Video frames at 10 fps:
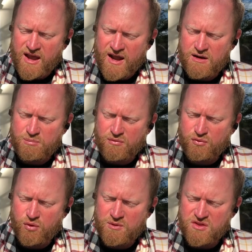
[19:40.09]
and in
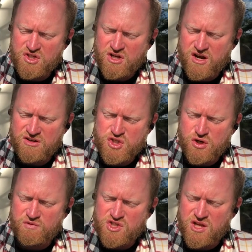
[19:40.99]
performing this kind of
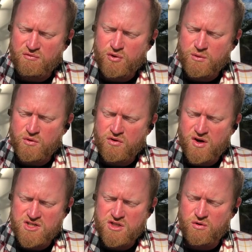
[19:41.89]
service they frequently
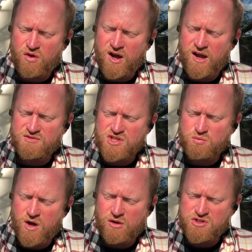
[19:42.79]
lost their lives
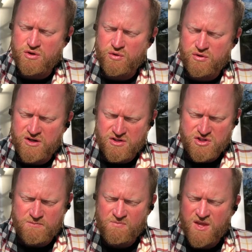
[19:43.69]
as well as their earnings.